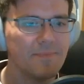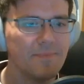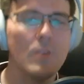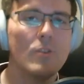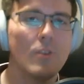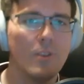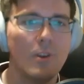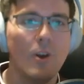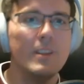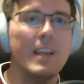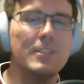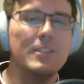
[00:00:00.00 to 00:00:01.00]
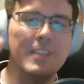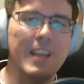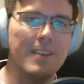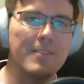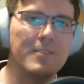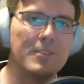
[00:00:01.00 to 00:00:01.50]
So the call to action,
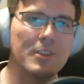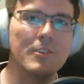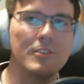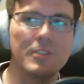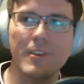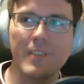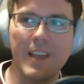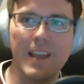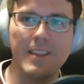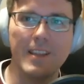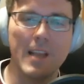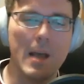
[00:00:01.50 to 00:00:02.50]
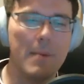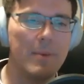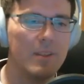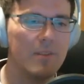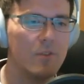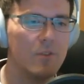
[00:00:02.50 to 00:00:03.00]
share that in the
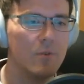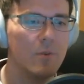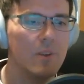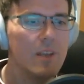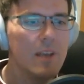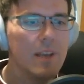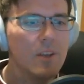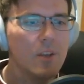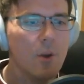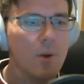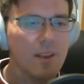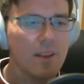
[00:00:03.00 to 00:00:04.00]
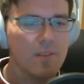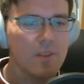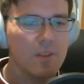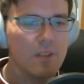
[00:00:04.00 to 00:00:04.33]
comments if you know any of these